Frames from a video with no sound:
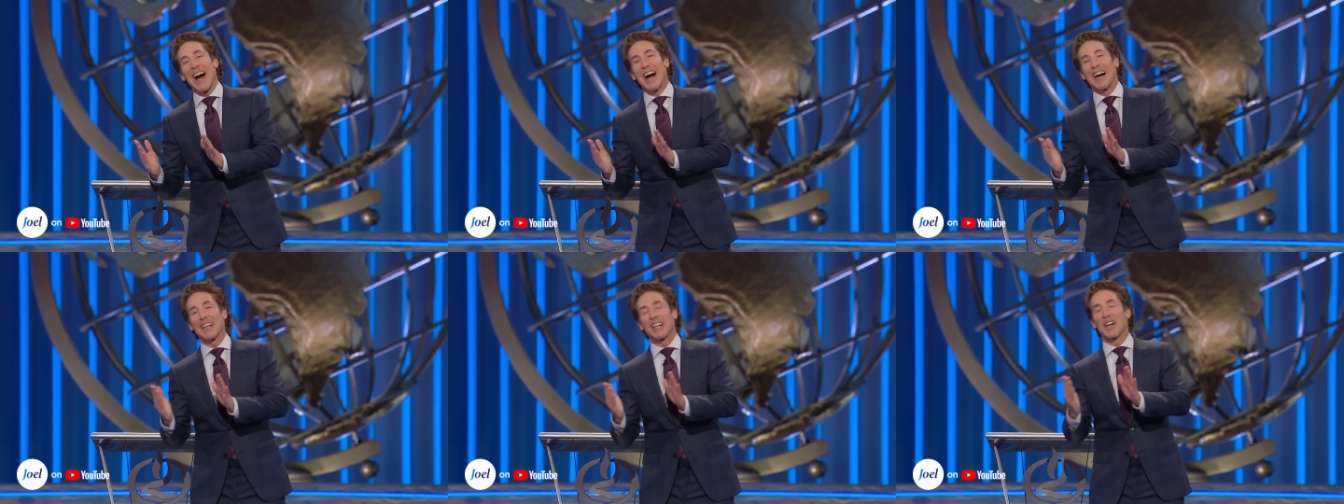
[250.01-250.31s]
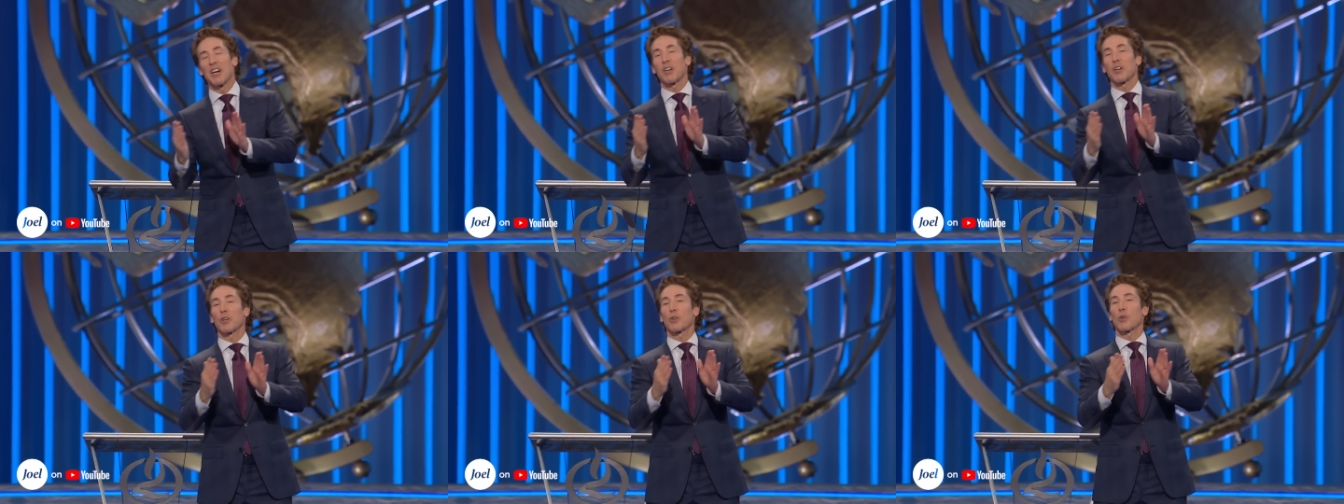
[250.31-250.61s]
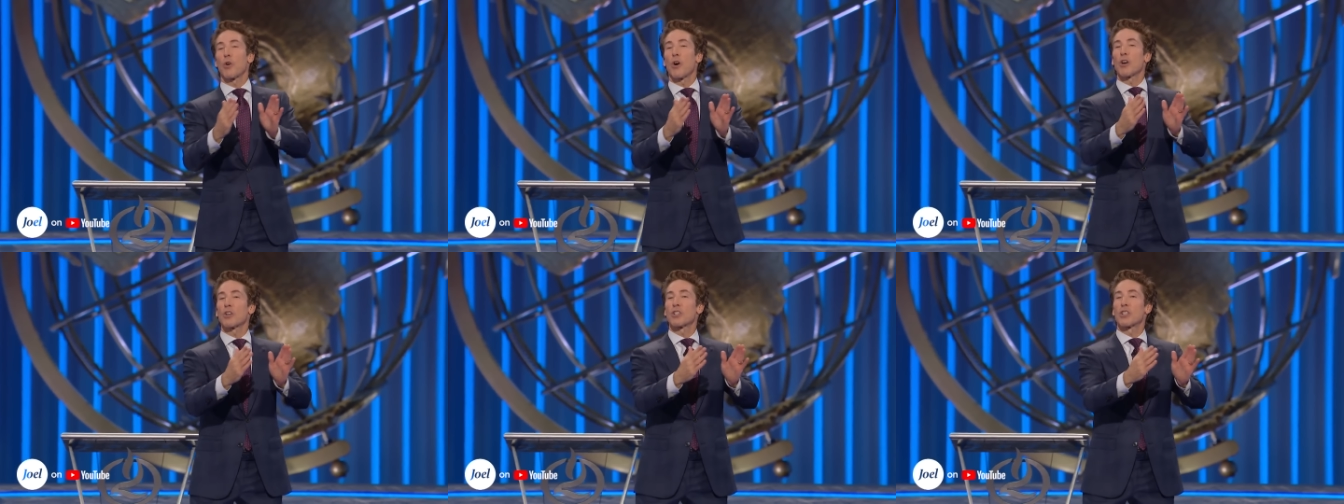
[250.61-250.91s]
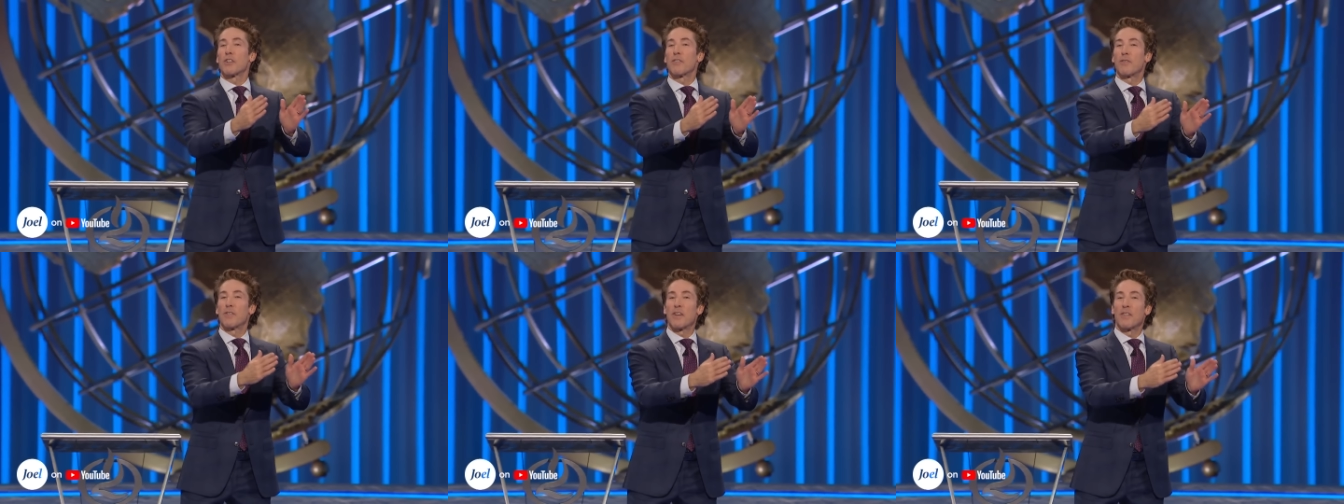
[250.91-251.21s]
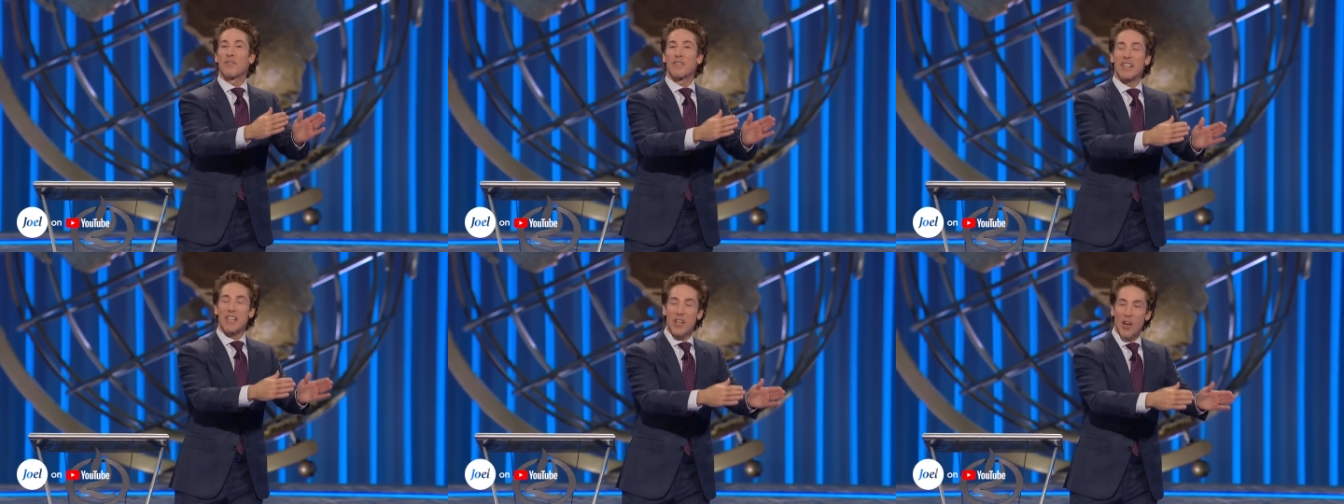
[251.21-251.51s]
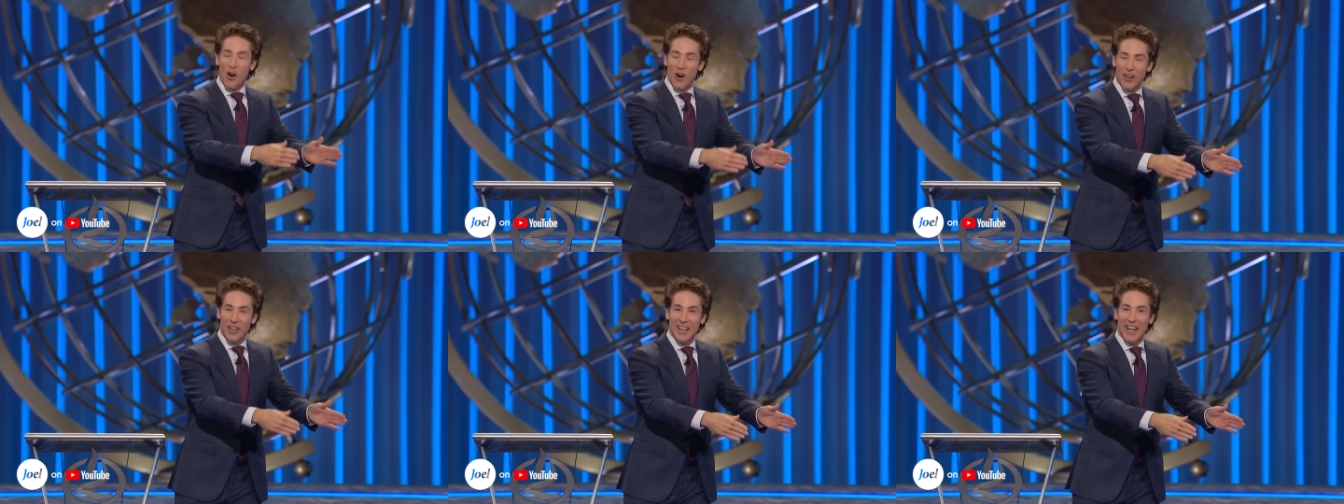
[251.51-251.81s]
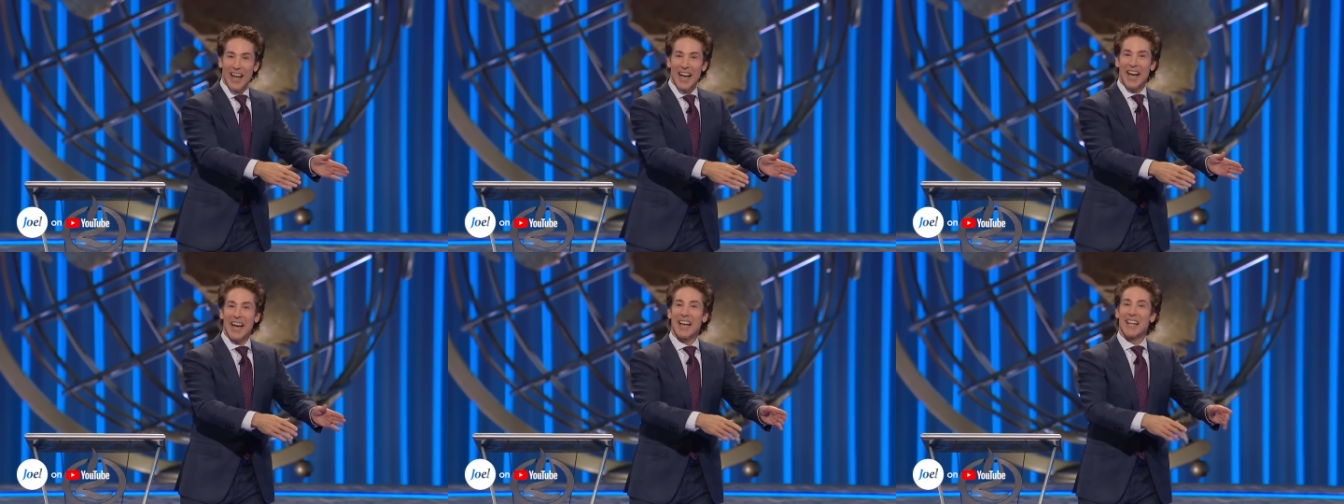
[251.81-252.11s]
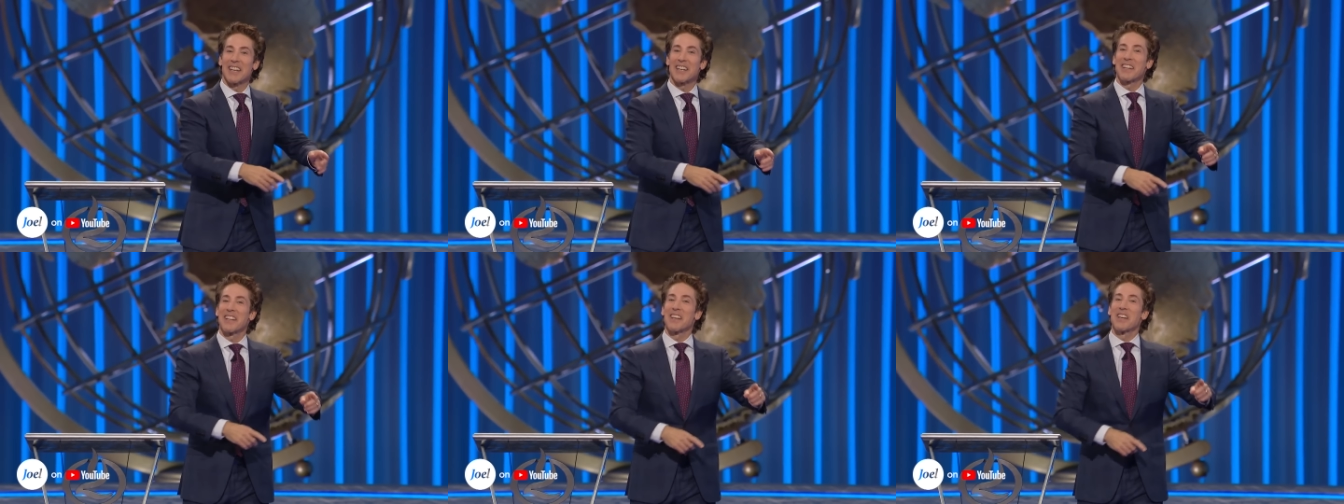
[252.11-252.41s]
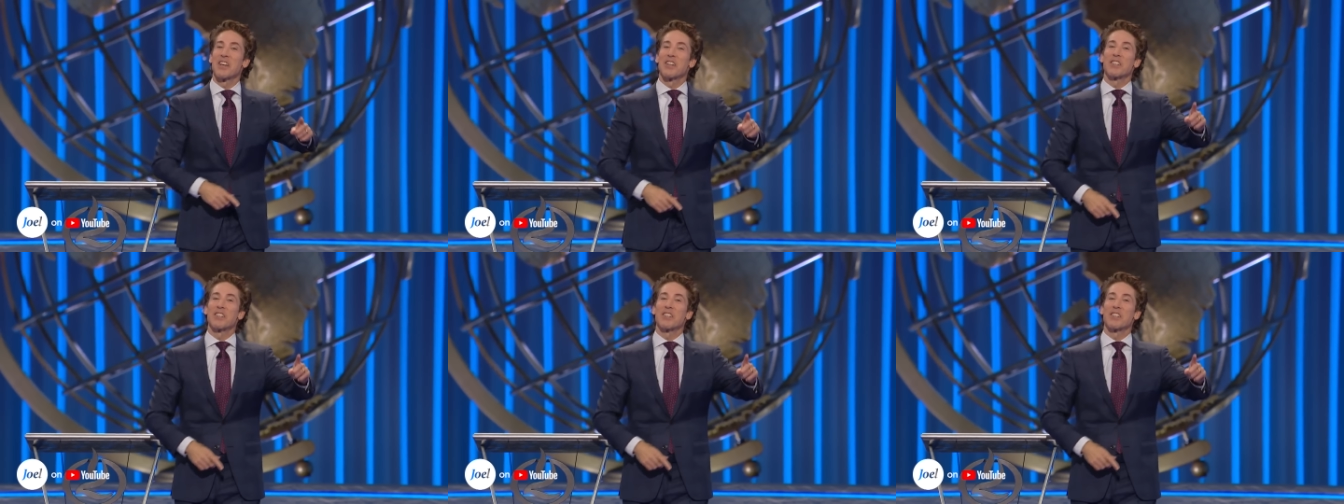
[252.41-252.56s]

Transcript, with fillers: I cut across the 50-yard line